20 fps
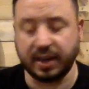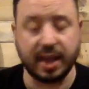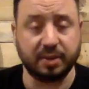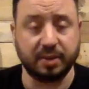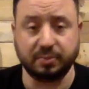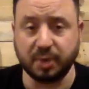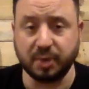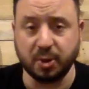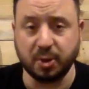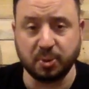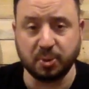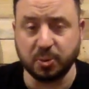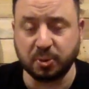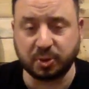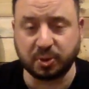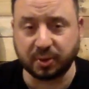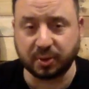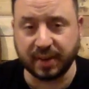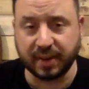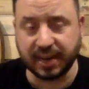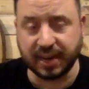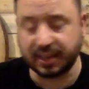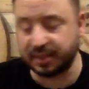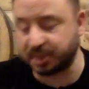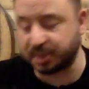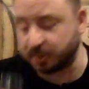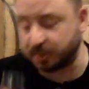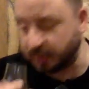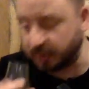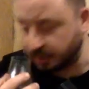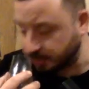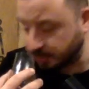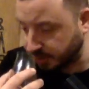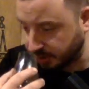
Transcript: I don't know who created this one,